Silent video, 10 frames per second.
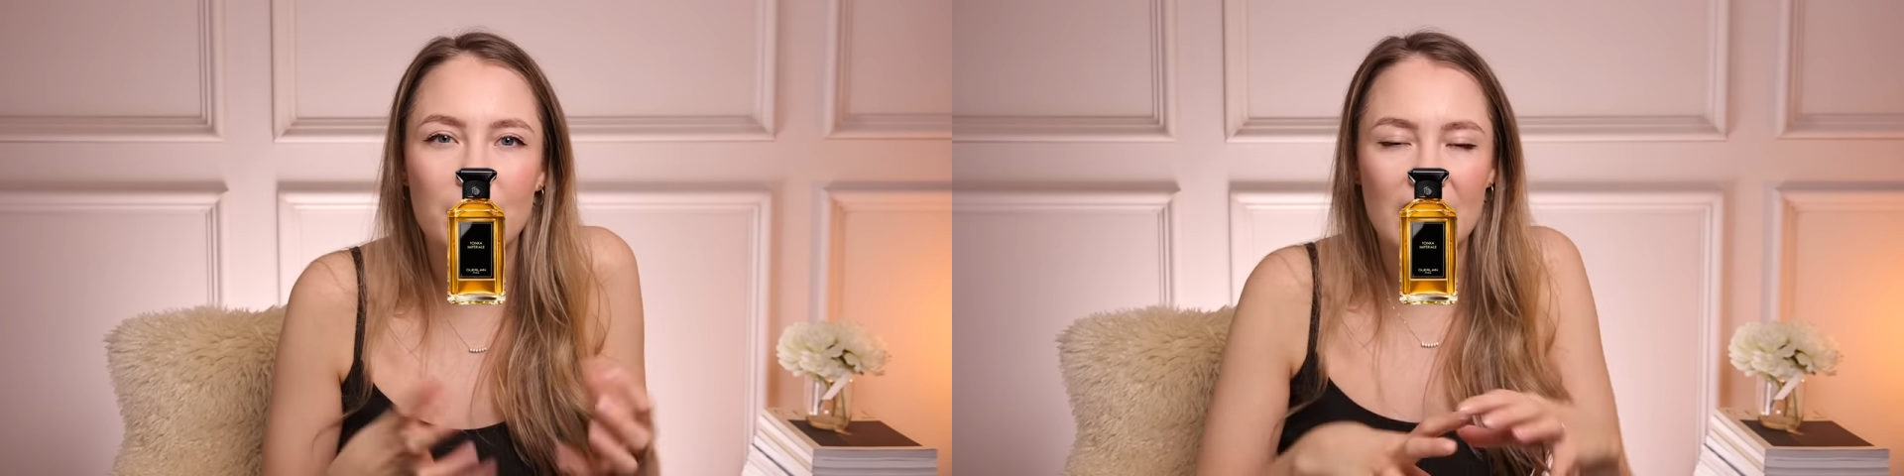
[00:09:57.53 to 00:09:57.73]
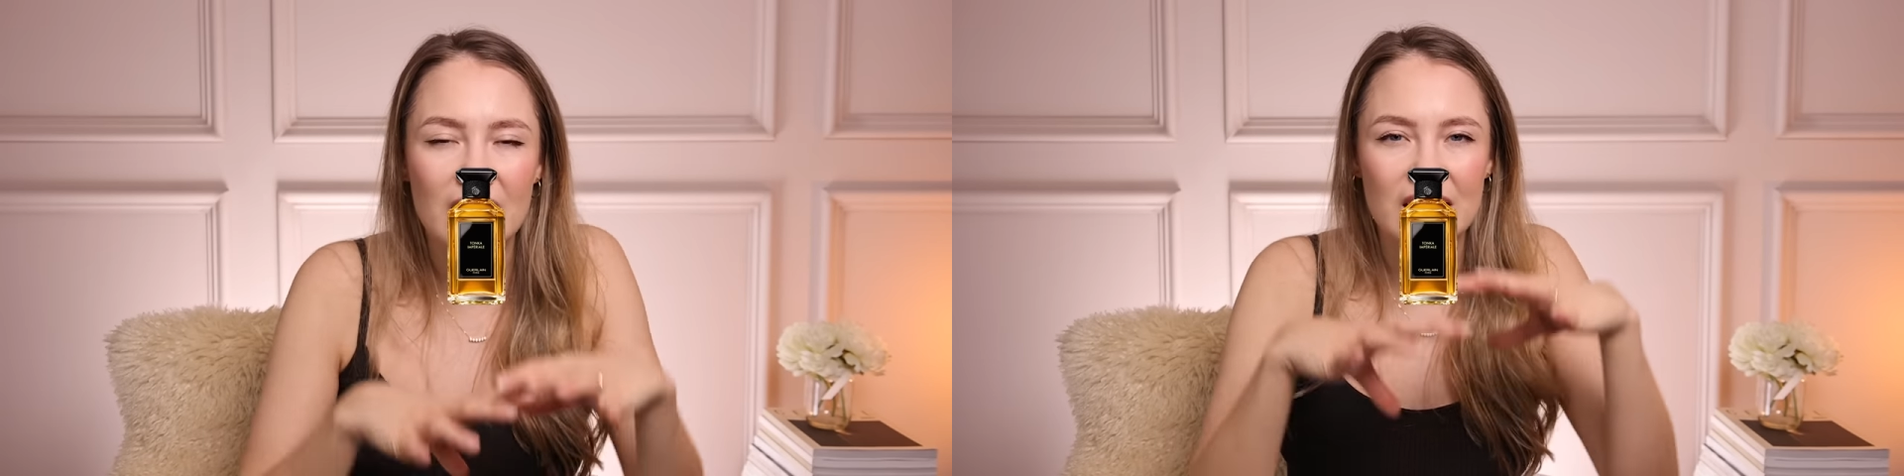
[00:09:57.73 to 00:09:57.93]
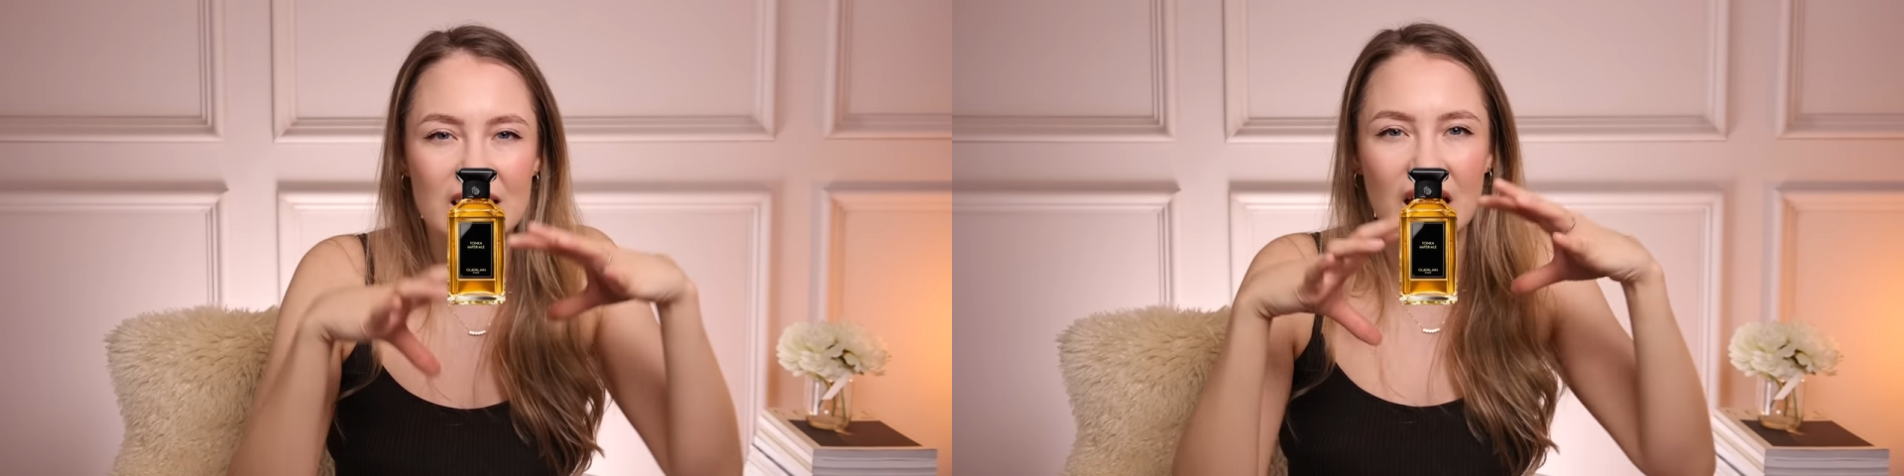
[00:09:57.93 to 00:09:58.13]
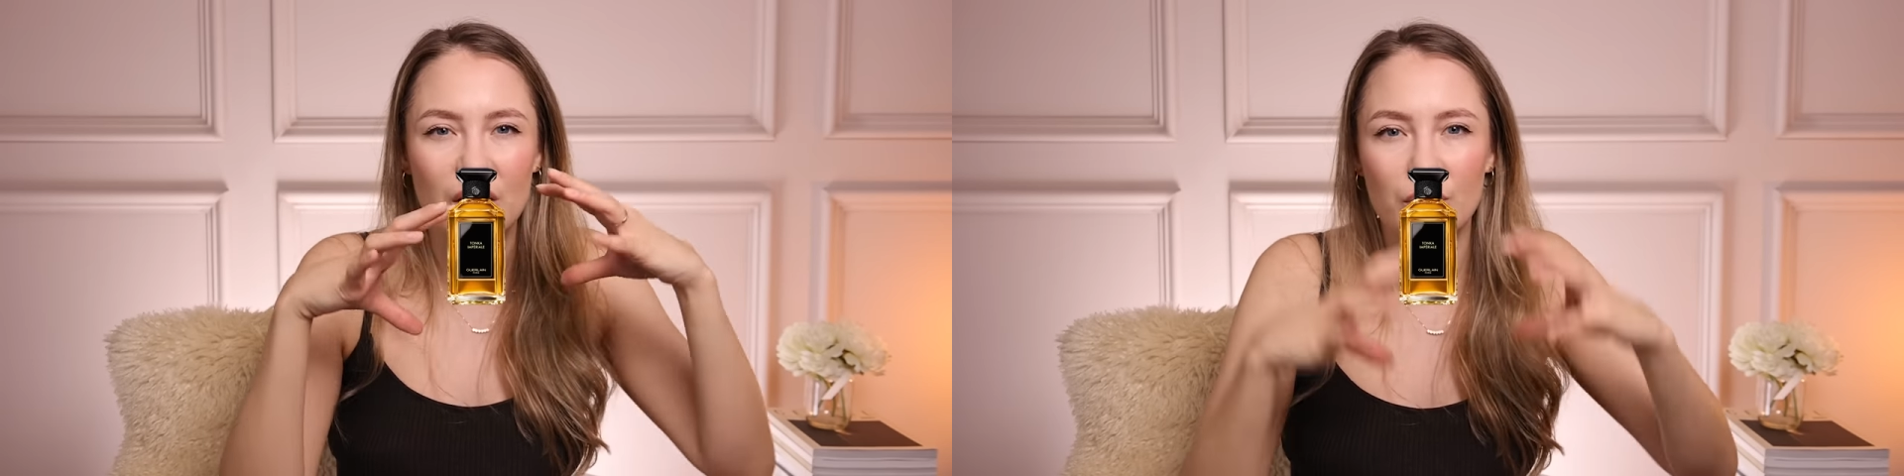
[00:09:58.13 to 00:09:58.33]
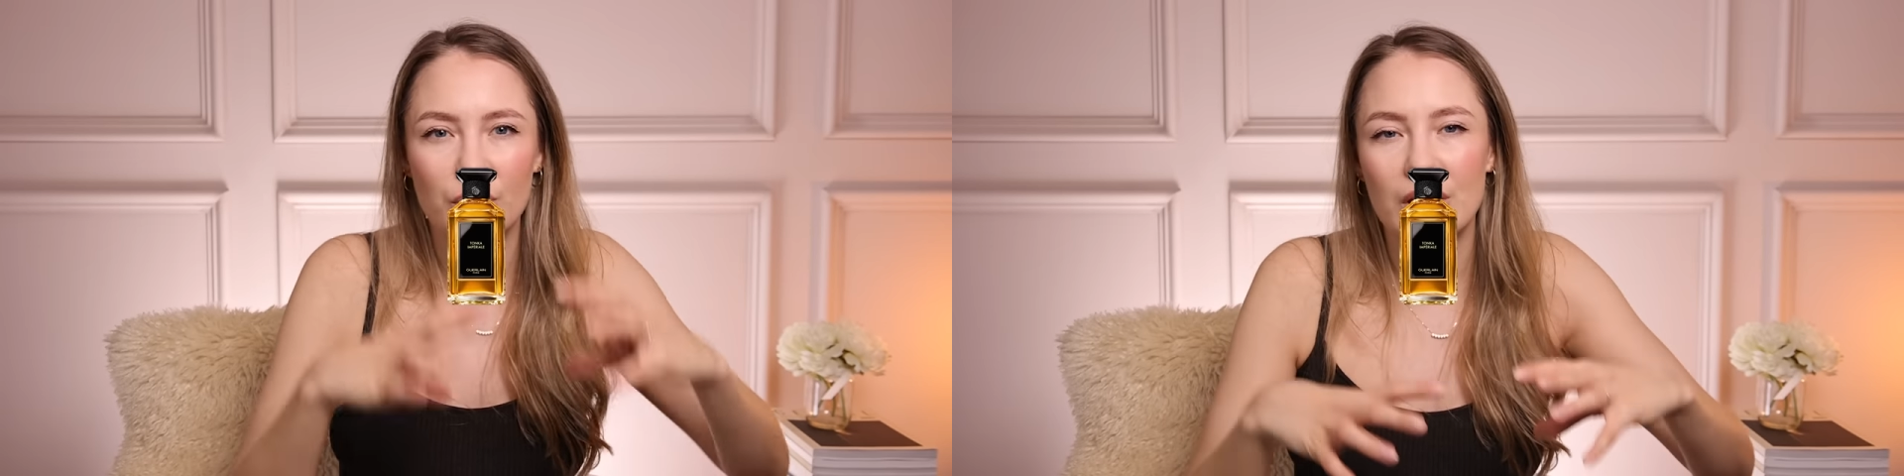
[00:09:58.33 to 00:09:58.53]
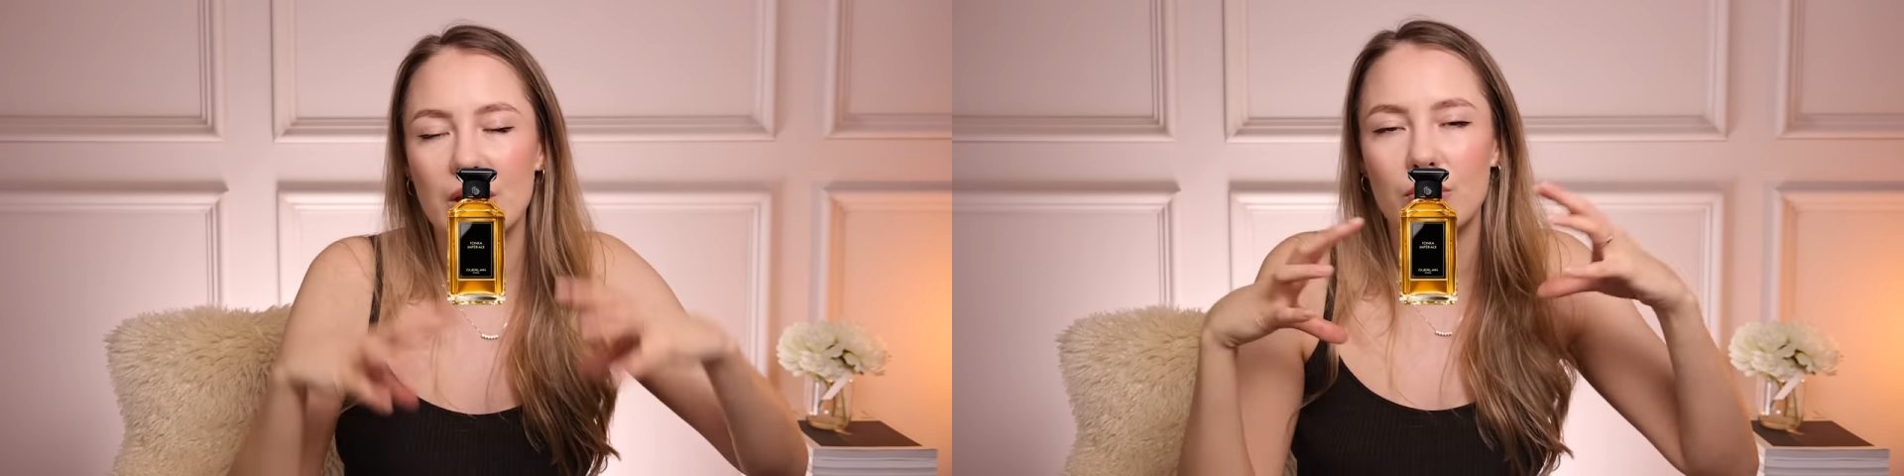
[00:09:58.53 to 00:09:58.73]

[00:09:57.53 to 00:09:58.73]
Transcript: but in this like really